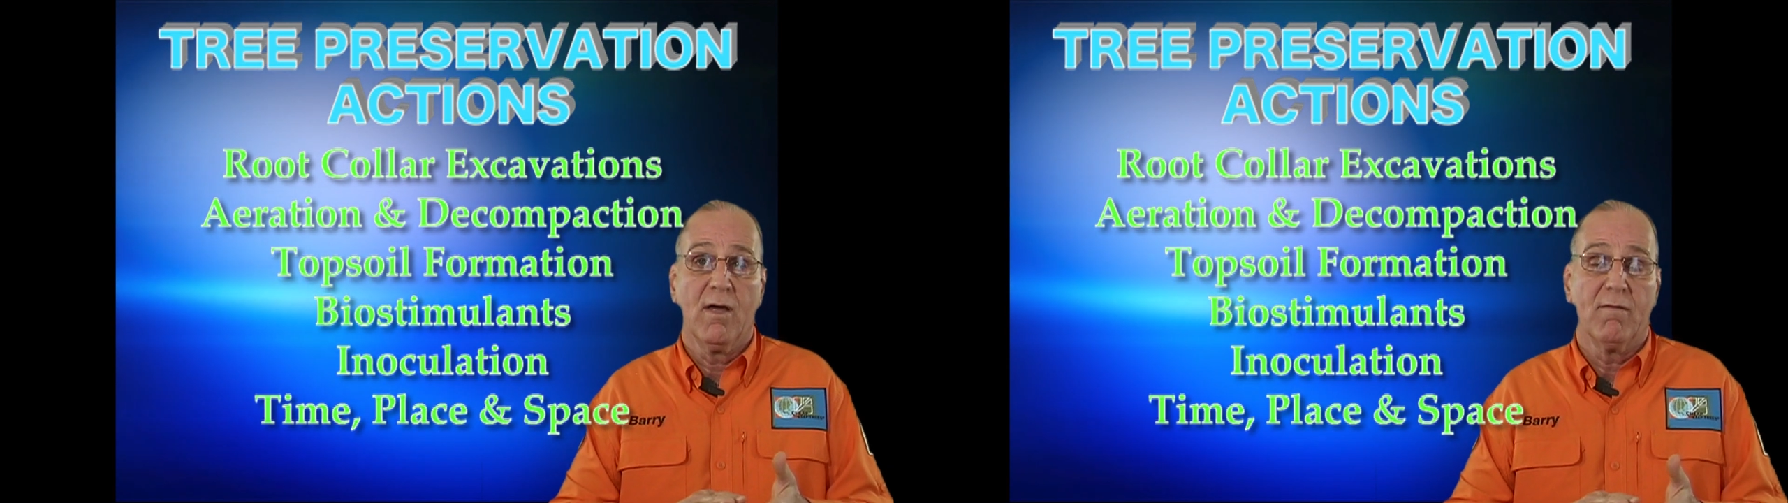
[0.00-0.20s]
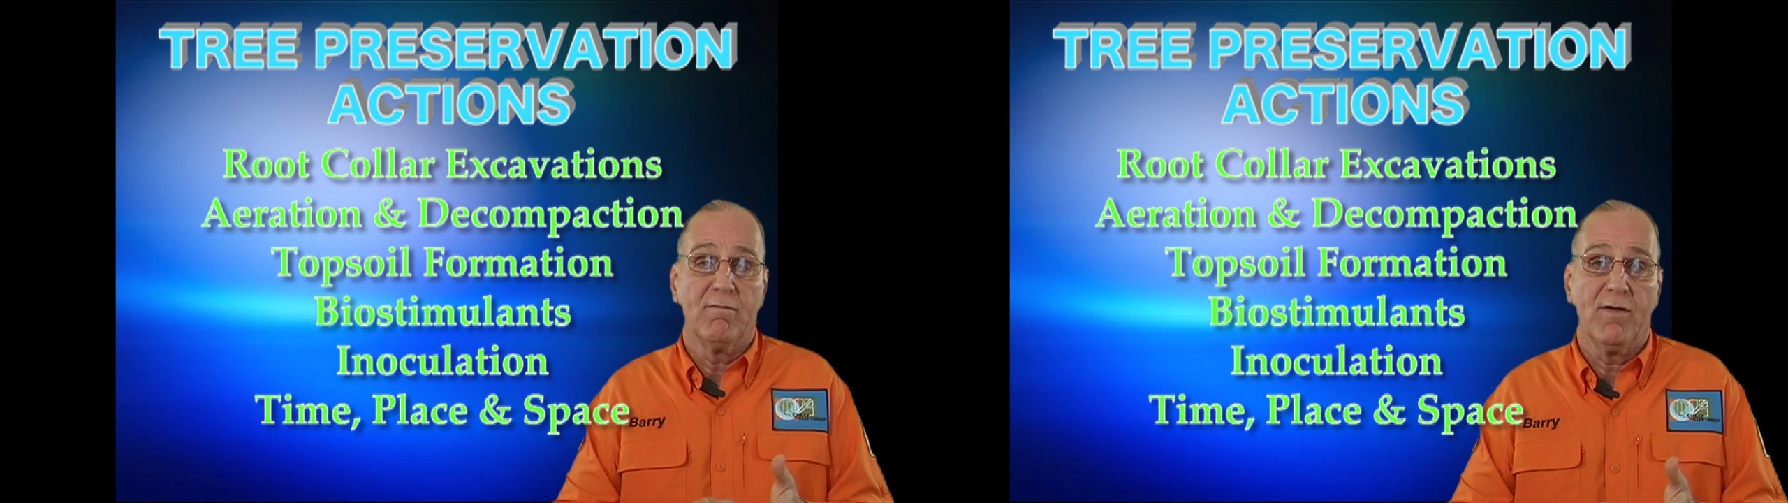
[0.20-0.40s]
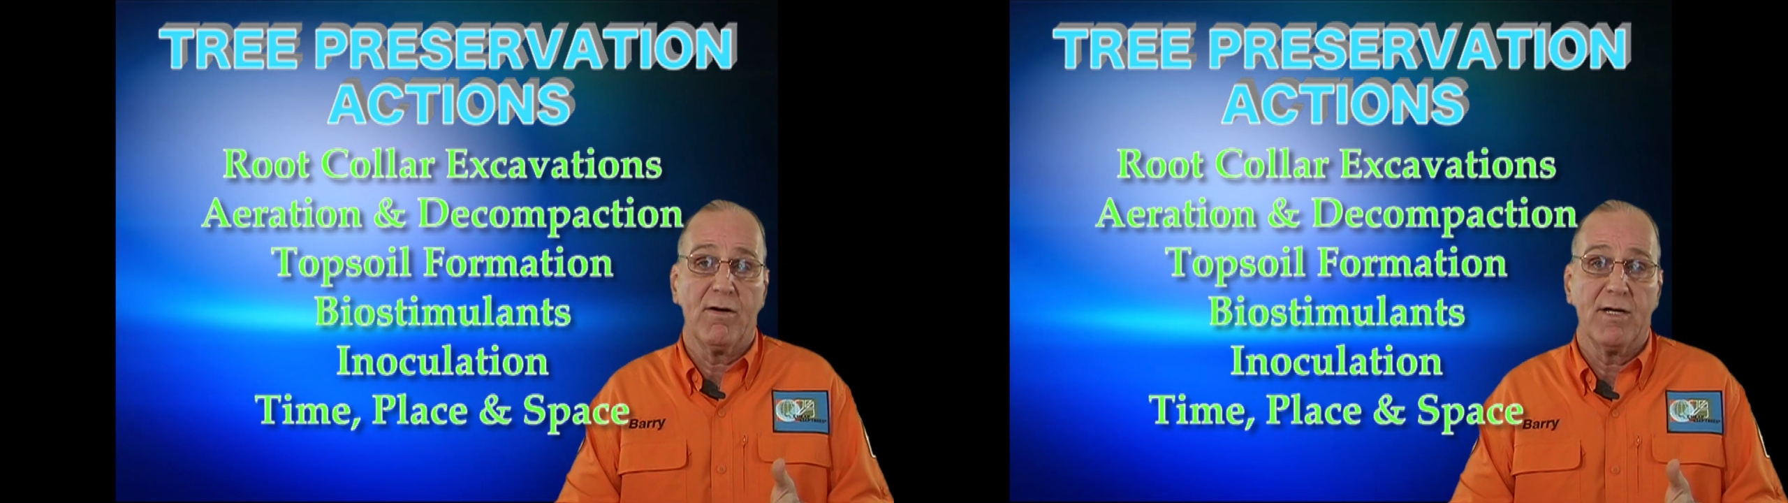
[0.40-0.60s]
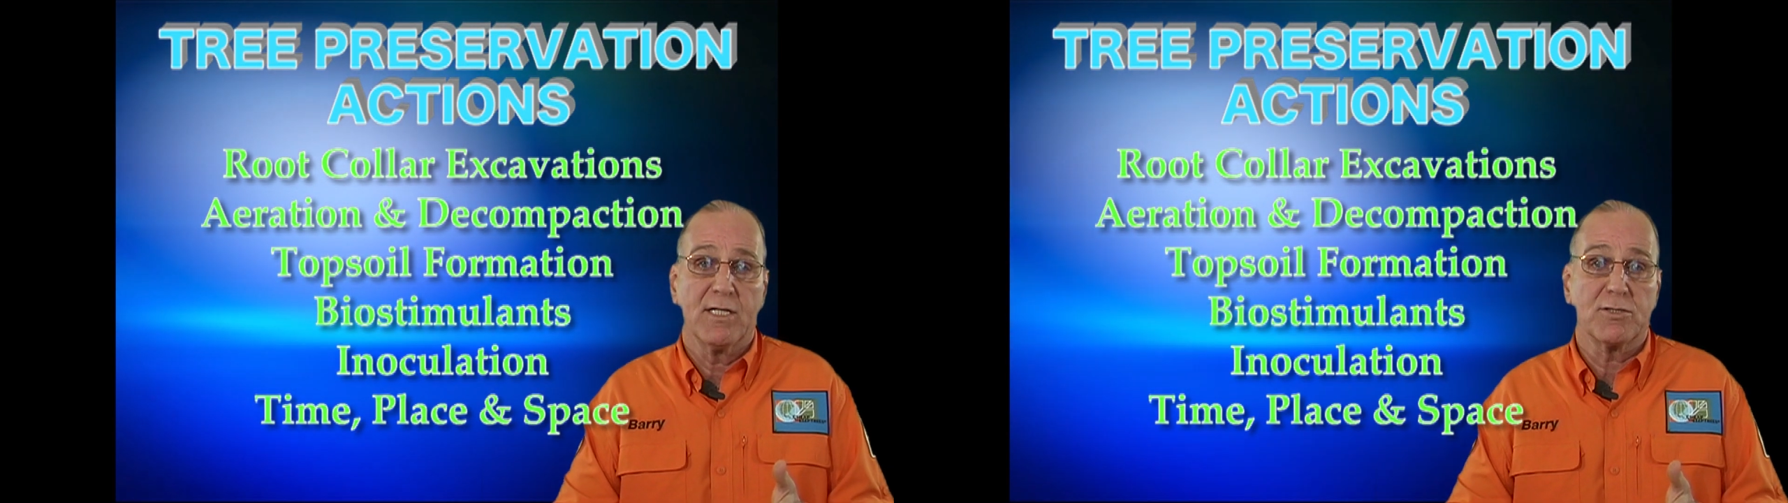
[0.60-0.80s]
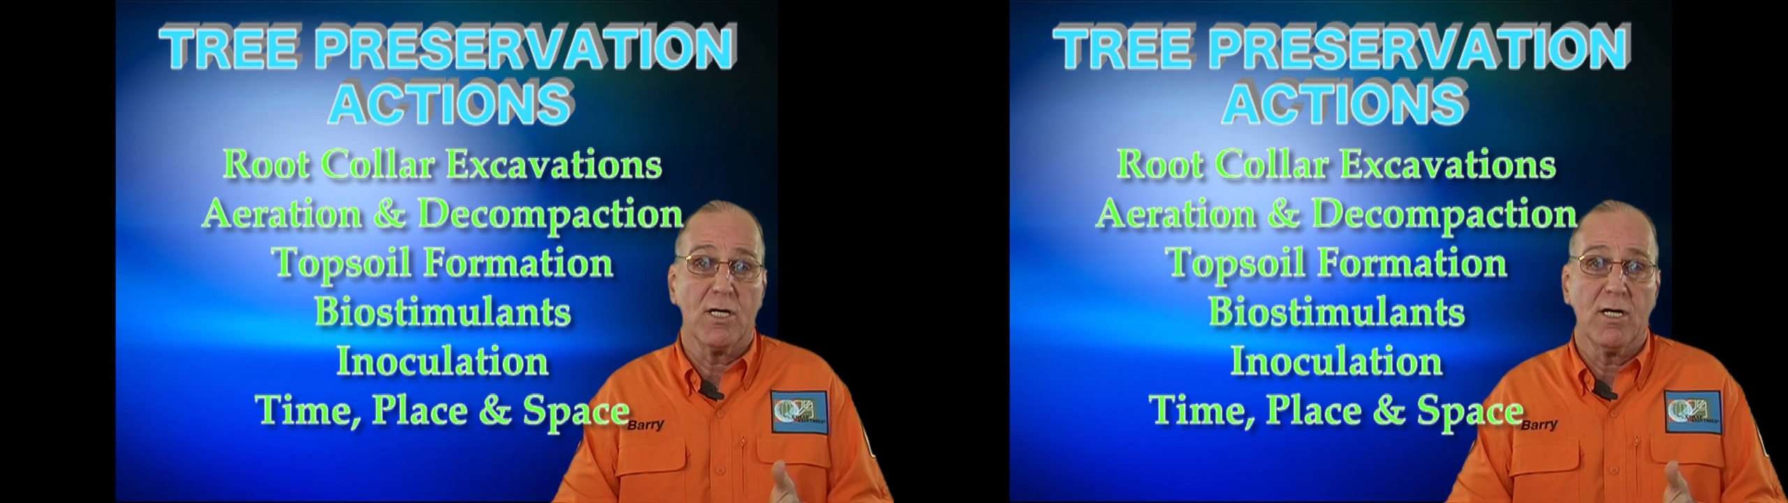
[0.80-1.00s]

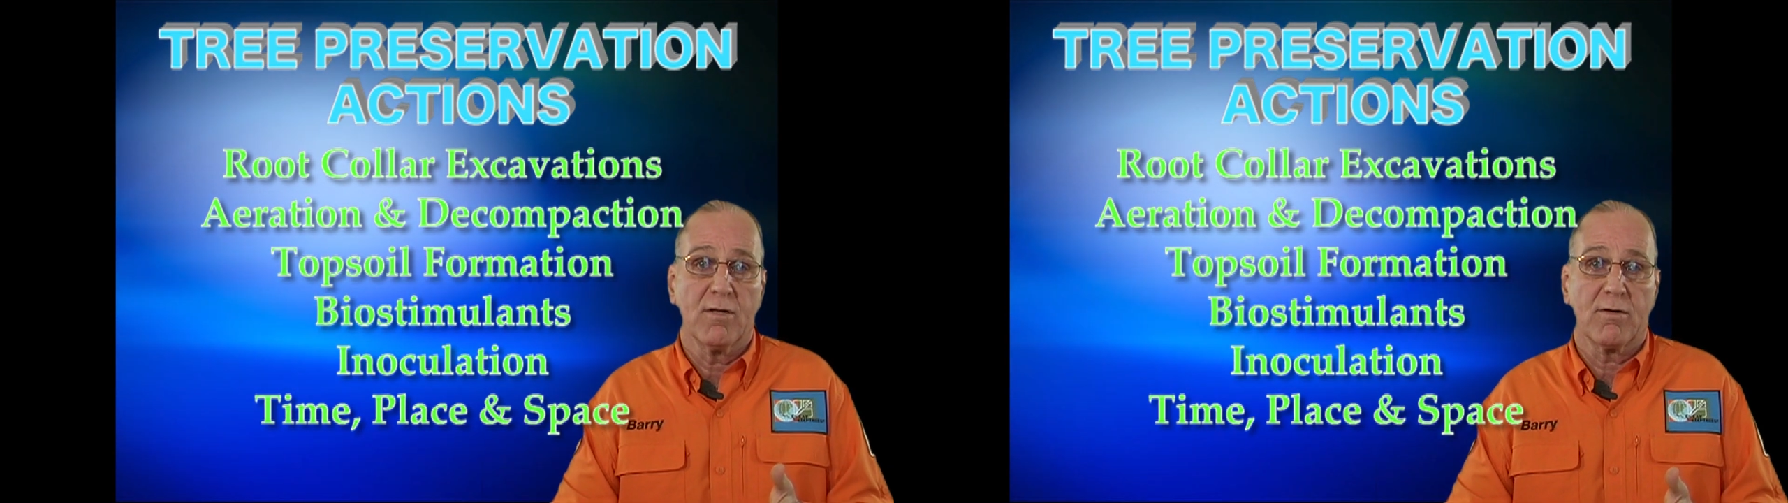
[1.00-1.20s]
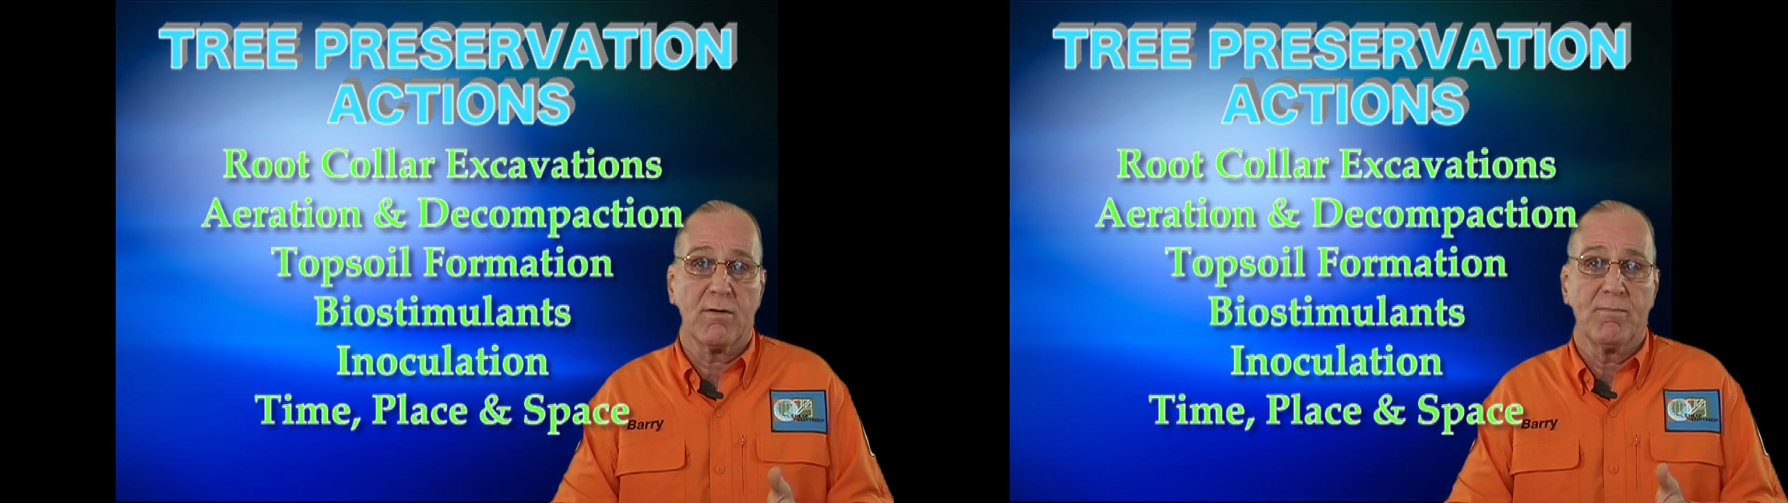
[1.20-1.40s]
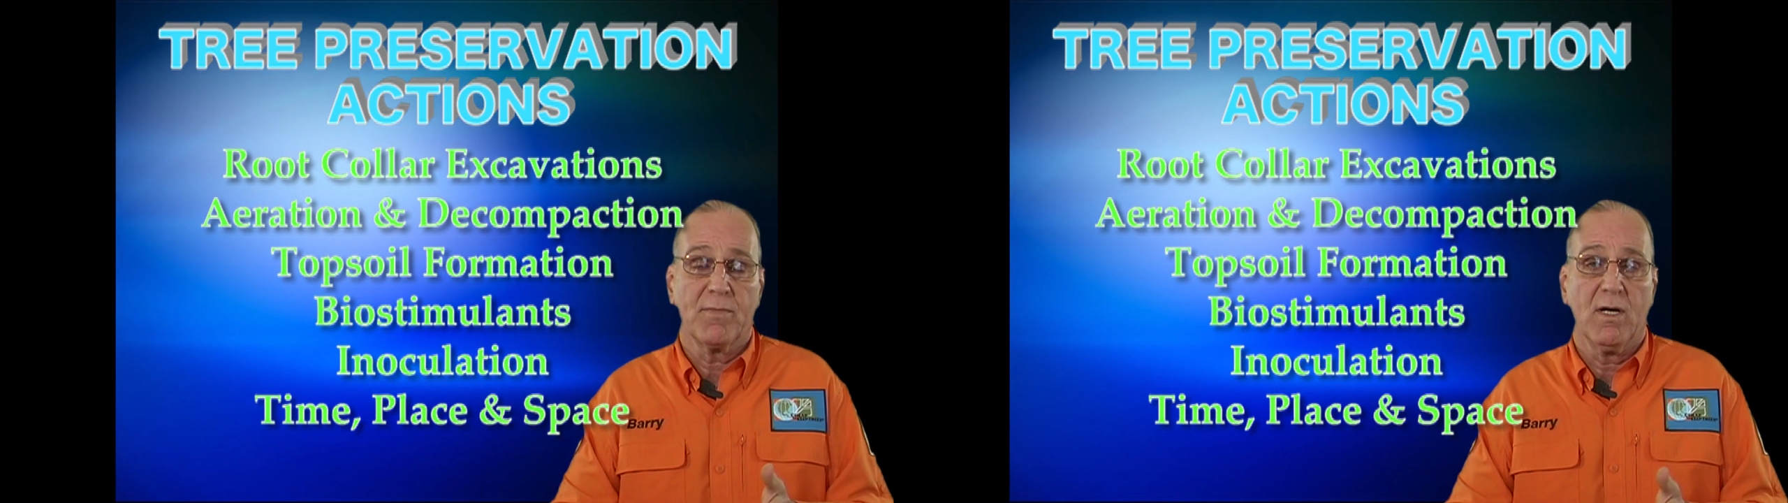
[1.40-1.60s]
various other